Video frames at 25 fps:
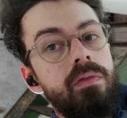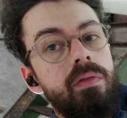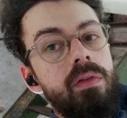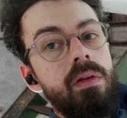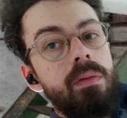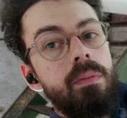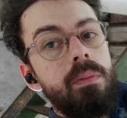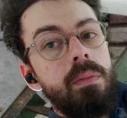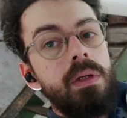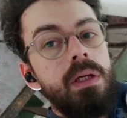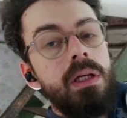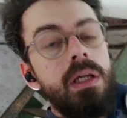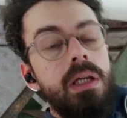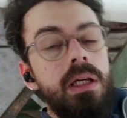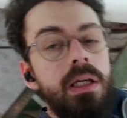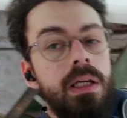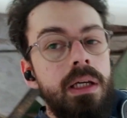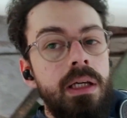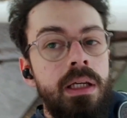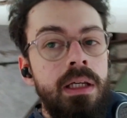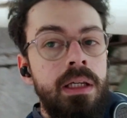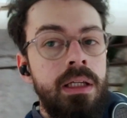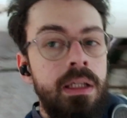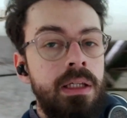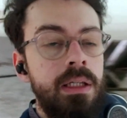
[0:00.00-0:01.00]
of them.
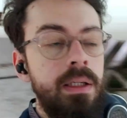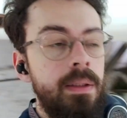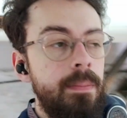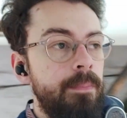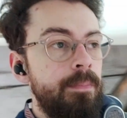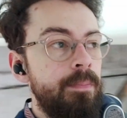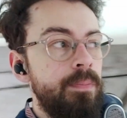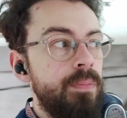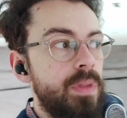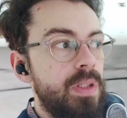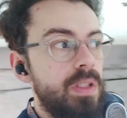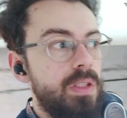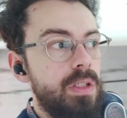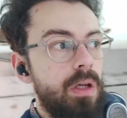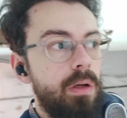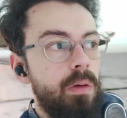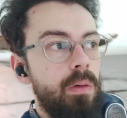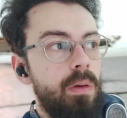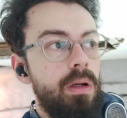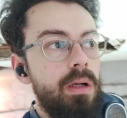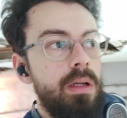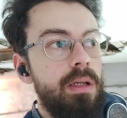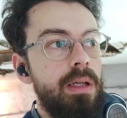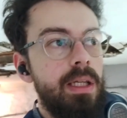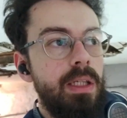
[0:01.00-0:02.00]

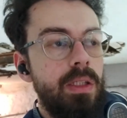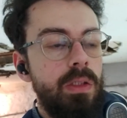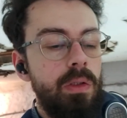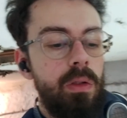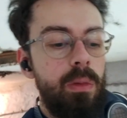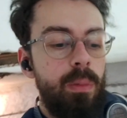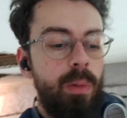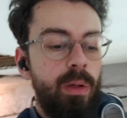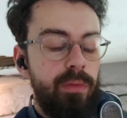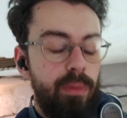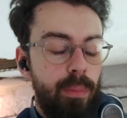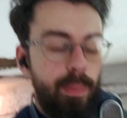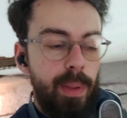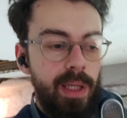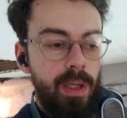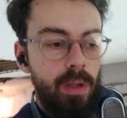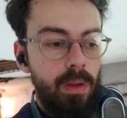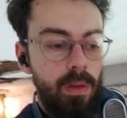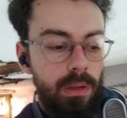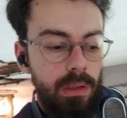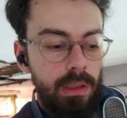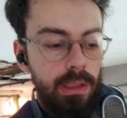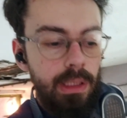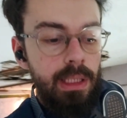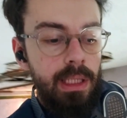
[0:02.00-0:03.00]
So it's all a bit of a
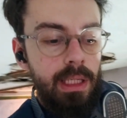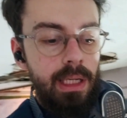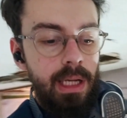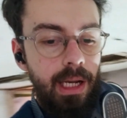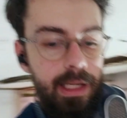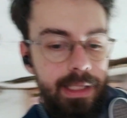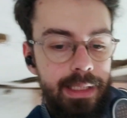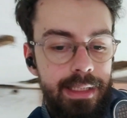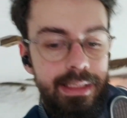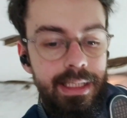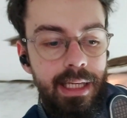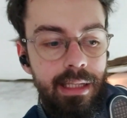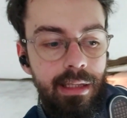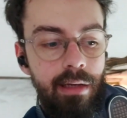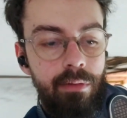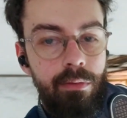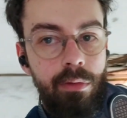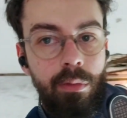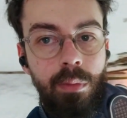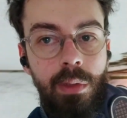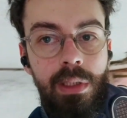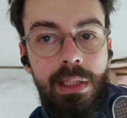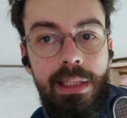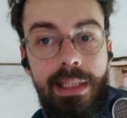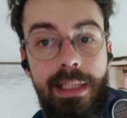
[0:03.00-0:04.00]
pickle. I need to get that
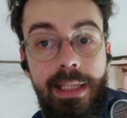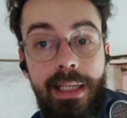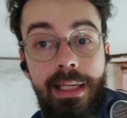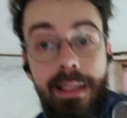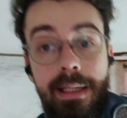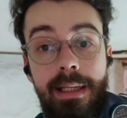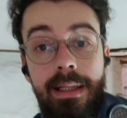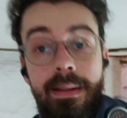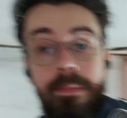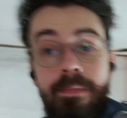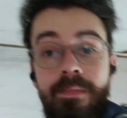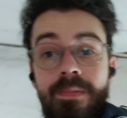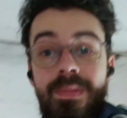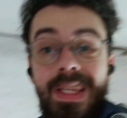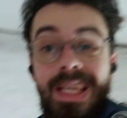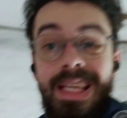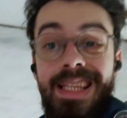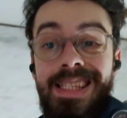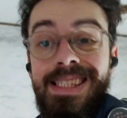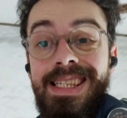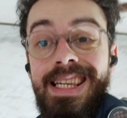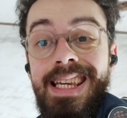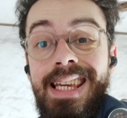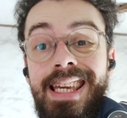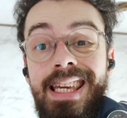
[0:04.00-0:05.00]
room clear
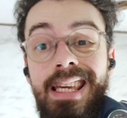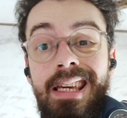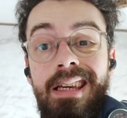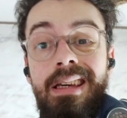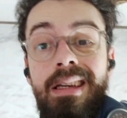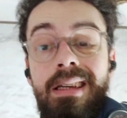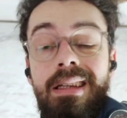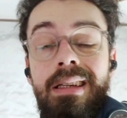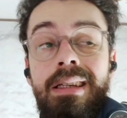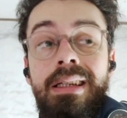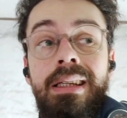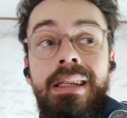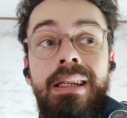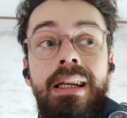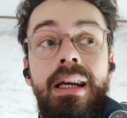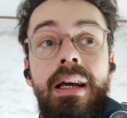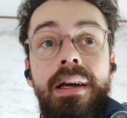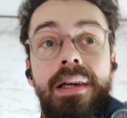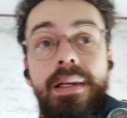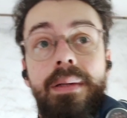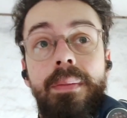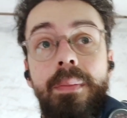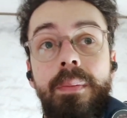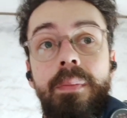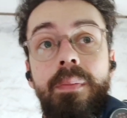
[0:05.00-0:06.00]
into here,
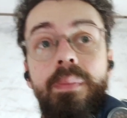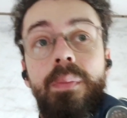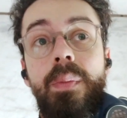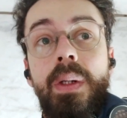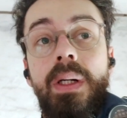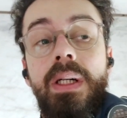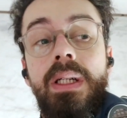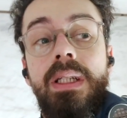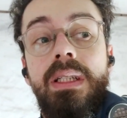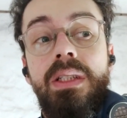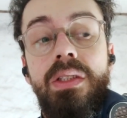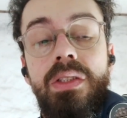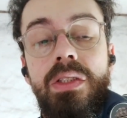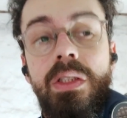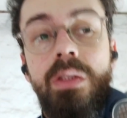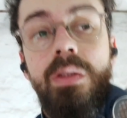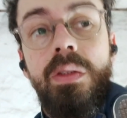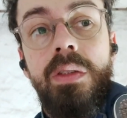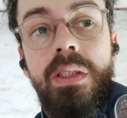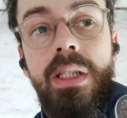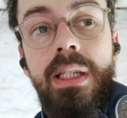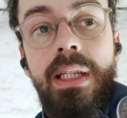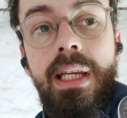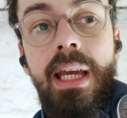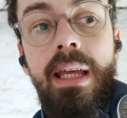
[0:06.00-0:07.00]
but as soon
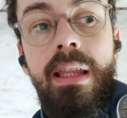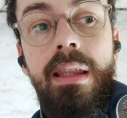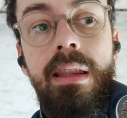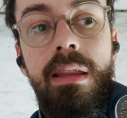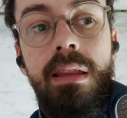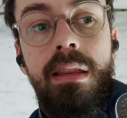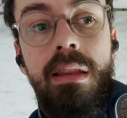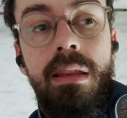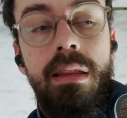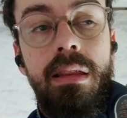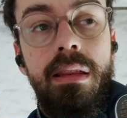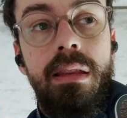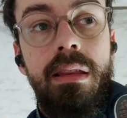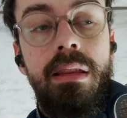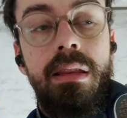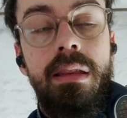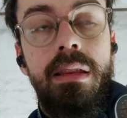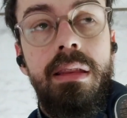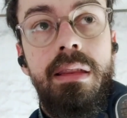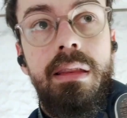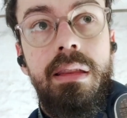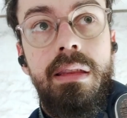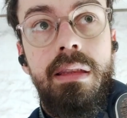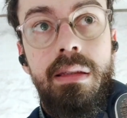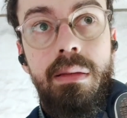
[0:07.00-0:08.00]
as I get
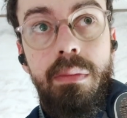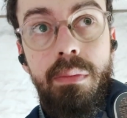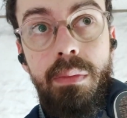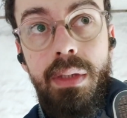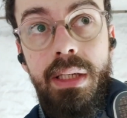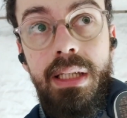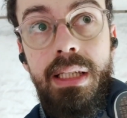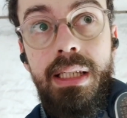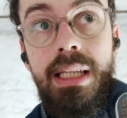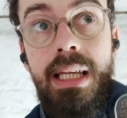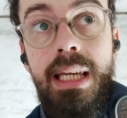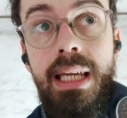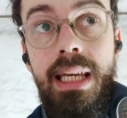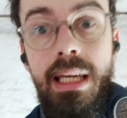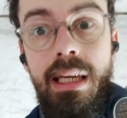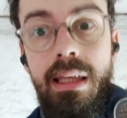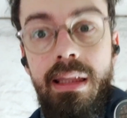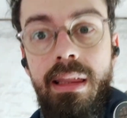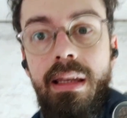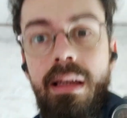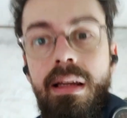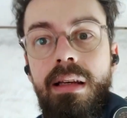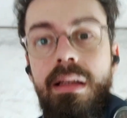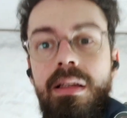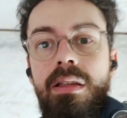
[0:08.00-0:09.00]
them in here,
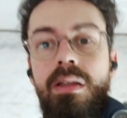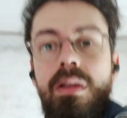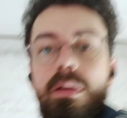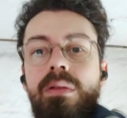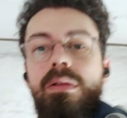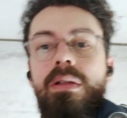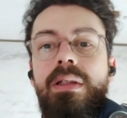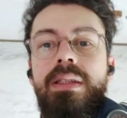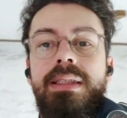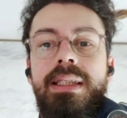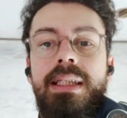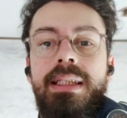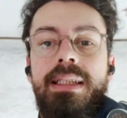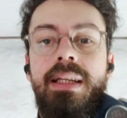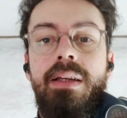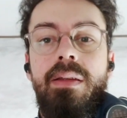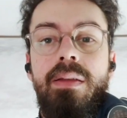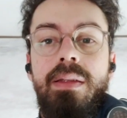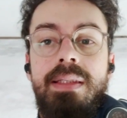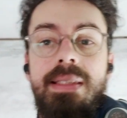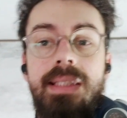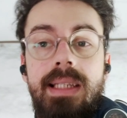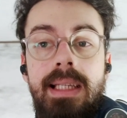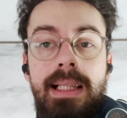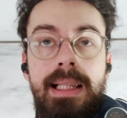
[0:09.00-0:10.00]
then I can no longer take down
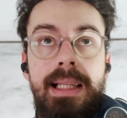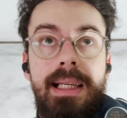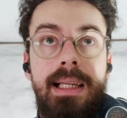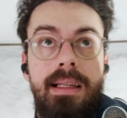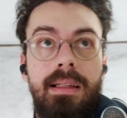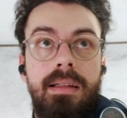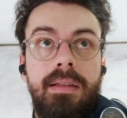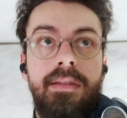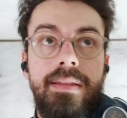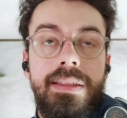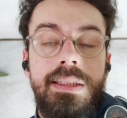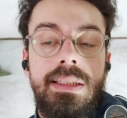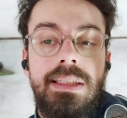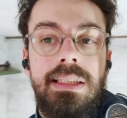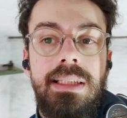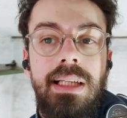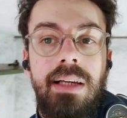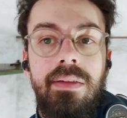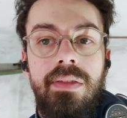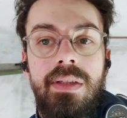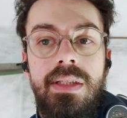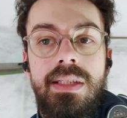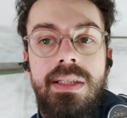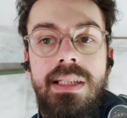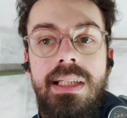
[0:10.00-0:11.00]
the ceiling, and I'll need to
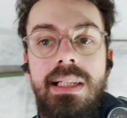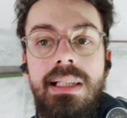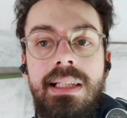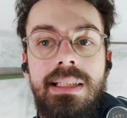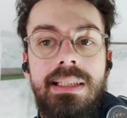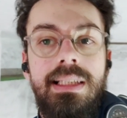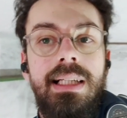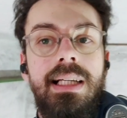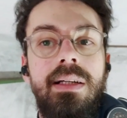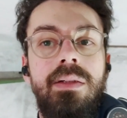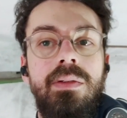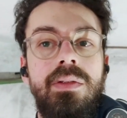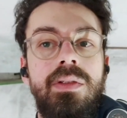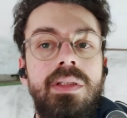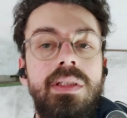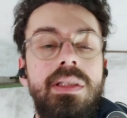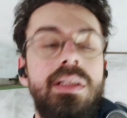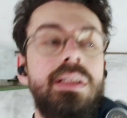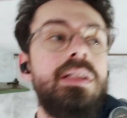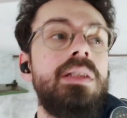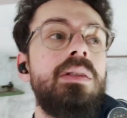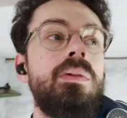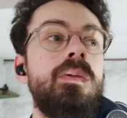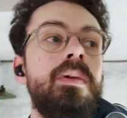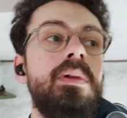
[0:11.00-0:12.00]
have the ceiling down so that I
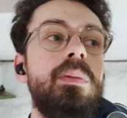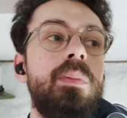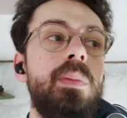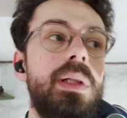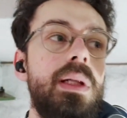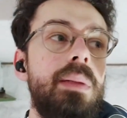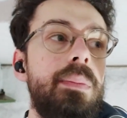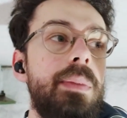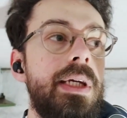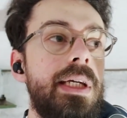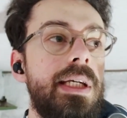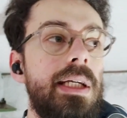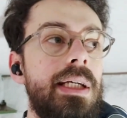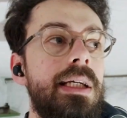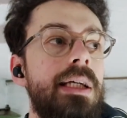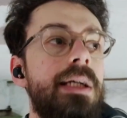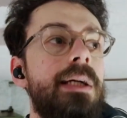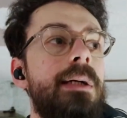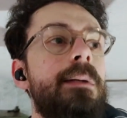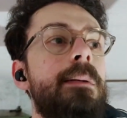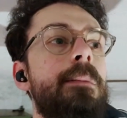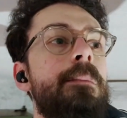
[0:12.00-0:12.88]
can do all the plumbing